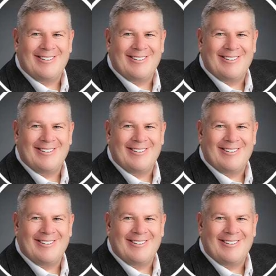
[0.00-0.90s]

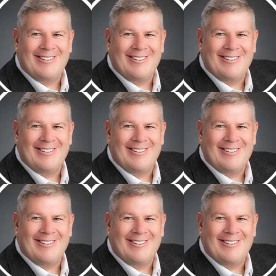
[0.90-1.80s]

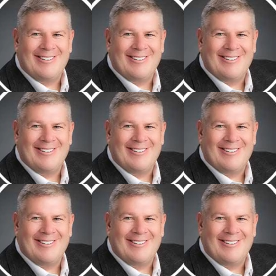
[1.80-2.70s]

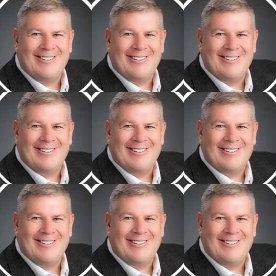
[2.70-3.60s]

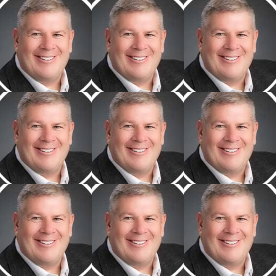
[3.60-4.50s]

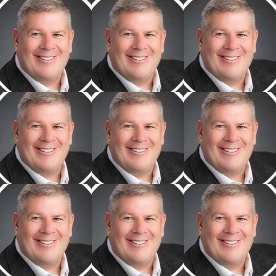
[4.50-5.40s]

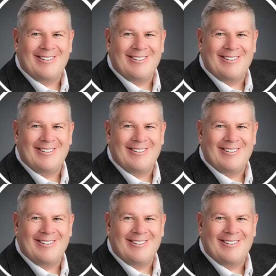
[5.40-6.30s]

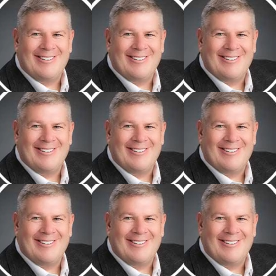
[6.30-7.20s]

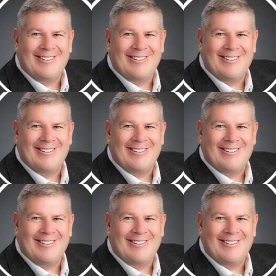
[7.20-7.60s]
(no lip movement)